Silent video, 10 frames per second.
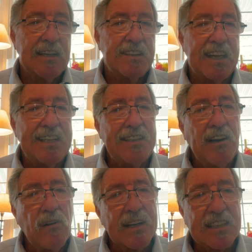They didn't
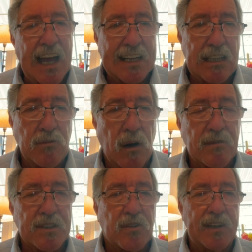know exactly what
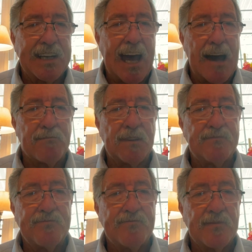was going to
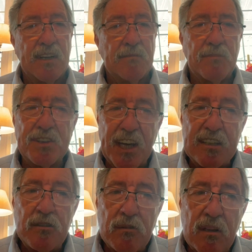happen, but they
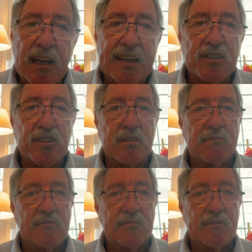knew this:
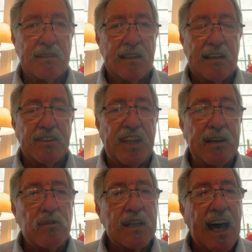
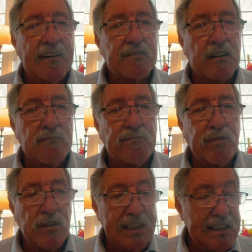they would have
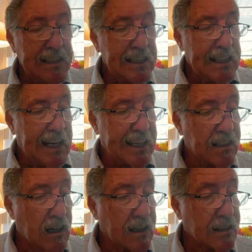complete
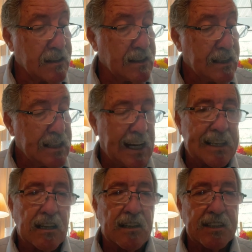and utter
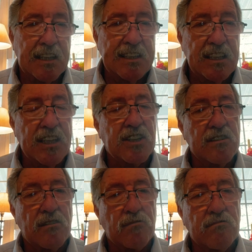and
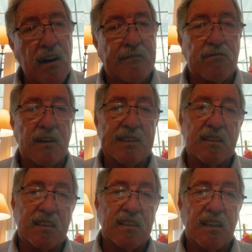unconditional
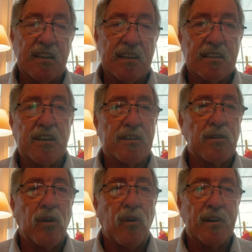reverence to the
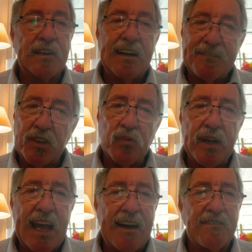Lord. Do
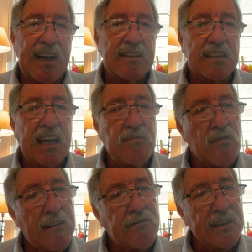we have that same
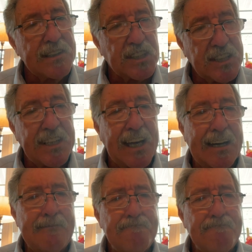reverence today?